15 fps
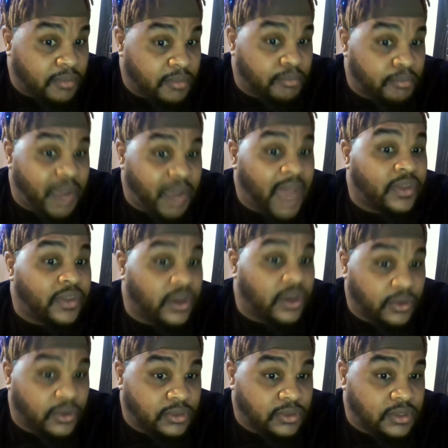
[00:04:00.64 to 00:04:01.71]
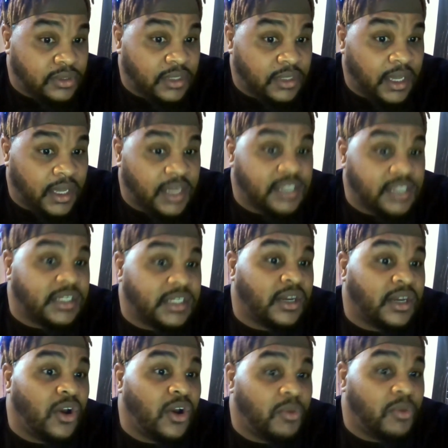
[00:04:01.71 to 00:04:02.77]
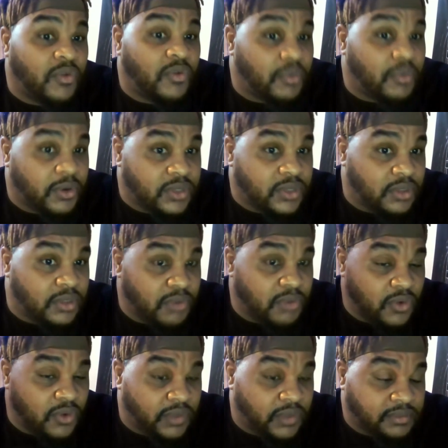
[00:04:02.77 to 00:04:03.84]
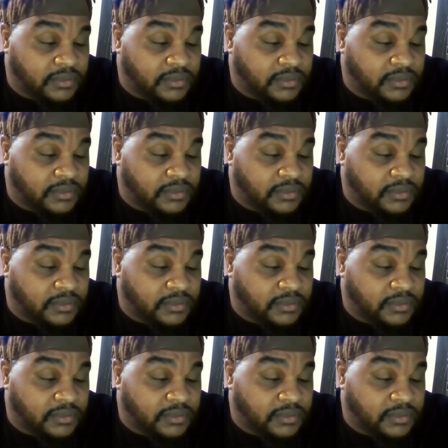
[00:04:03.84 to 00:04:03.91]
by the ghost and is in a coma for most of the movie.